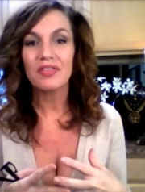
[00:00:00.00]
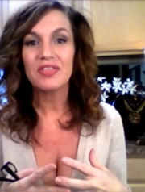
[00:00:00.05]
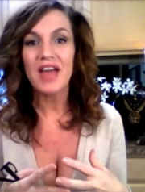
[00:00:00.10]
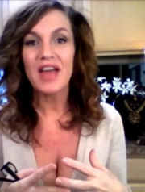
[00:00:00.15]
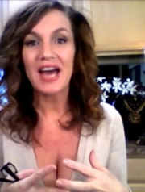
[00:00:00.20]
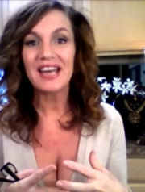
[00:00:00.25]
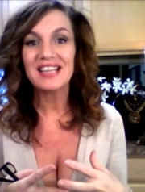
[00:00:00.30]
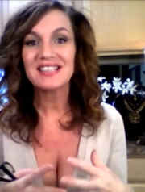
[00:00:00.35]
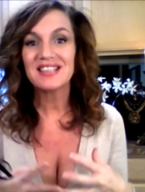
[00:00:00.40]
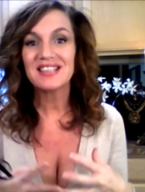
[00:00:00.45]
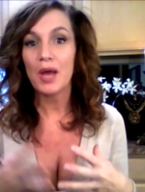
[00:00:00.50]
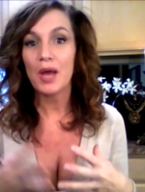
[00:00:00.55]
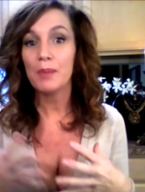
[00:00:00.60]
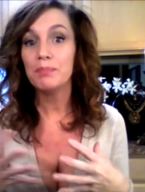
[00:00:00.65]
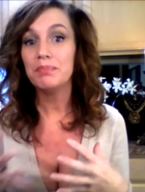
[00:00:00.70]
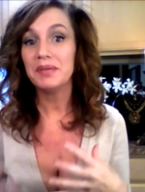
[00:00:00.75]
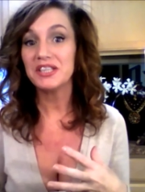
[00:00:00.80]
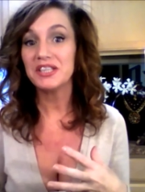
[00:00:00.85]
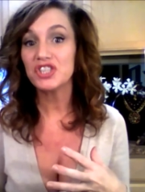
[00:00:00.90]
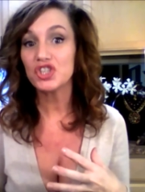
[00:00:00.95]
that is
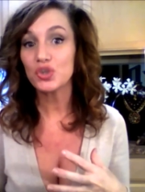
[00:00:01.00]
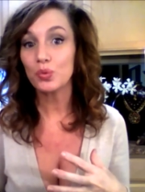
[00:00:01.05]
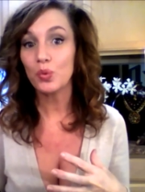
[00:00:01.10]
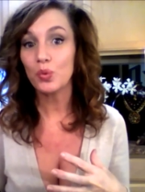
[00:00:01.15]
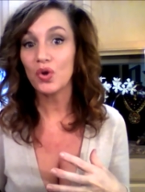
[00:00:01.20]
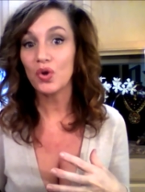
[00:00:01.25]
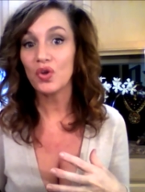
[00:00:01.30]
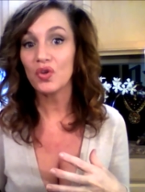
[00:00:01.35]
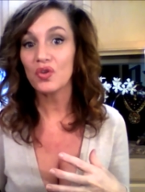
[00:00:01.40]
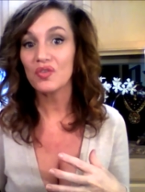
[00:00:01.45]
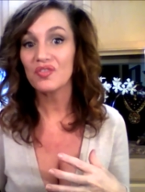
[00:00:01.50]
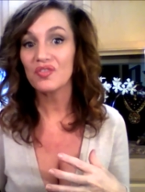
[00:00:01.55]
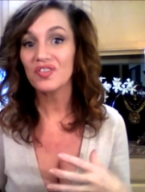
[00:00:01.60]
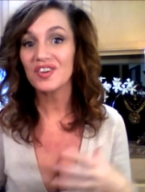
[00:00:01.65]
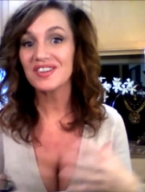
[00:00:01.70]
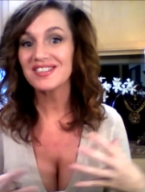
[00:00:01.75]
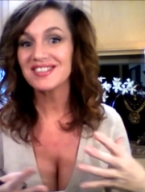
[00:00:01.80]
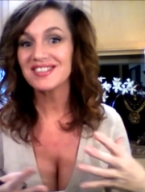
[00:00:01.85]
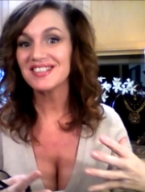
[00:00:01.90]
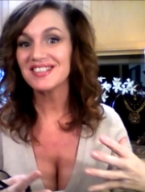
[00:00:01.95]
habitual
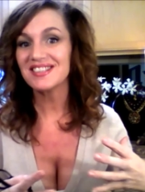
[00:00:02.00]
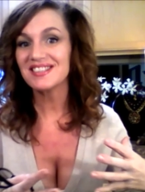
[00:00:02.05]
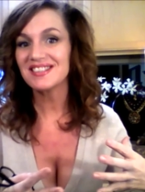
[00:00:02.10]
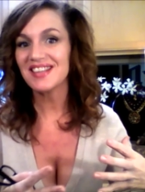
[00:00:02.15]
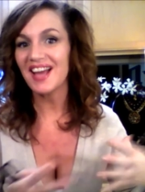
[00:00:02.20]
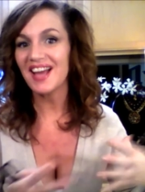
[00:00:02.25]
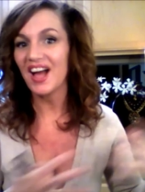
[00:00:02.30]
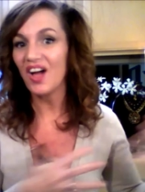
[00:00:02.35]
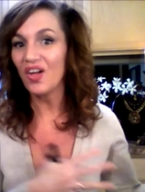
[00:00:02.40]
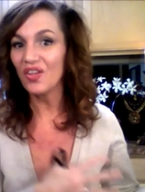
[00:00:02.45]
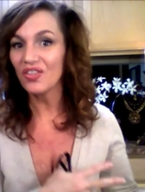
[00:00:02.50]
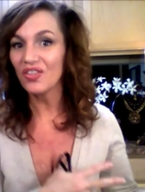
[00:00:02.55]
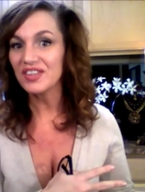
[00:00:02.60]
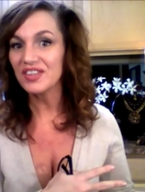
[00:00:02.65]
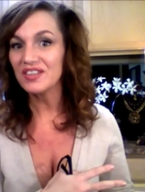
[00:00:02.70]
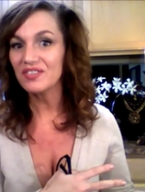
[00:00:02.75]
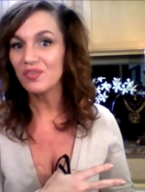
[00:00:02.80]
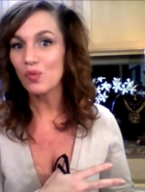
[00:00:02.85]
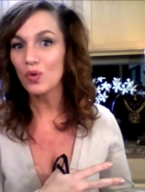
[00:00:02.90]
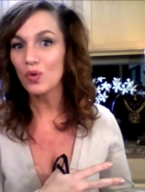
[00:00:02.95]
versus
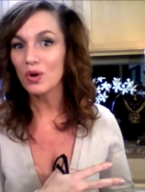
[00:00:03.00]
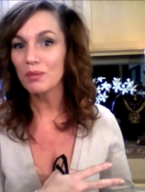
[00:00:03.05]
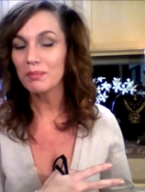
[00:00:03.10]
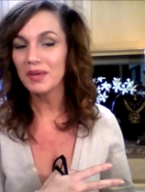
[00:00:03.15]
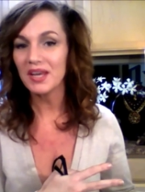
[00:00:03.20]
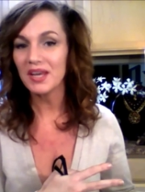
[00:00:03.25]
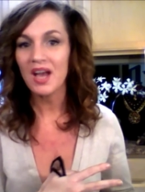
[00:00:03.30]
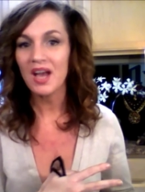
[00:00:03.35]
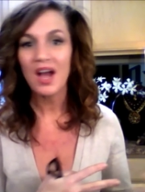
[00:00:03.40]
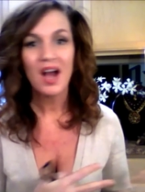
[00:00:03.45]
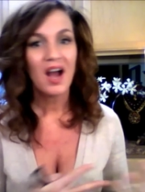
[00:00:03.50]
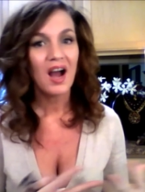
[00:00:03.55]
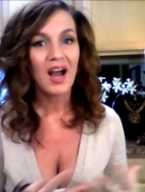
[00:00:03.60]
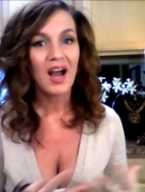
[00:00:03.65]
healthy for me?